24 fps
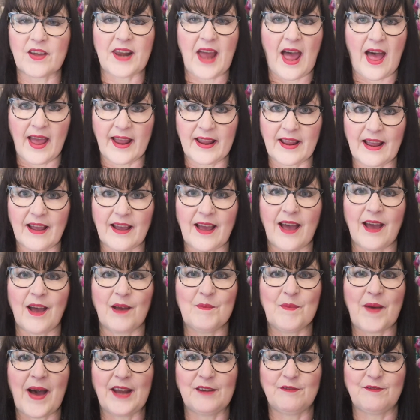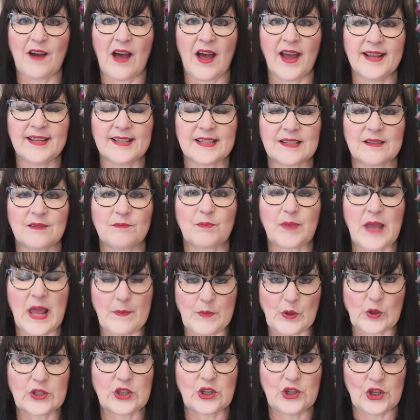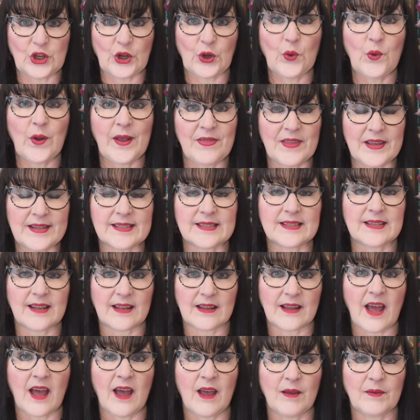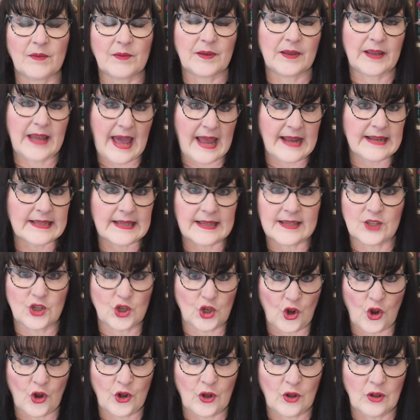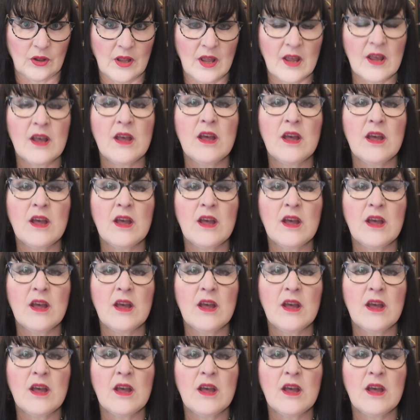that I advise people to do in this case, is journal.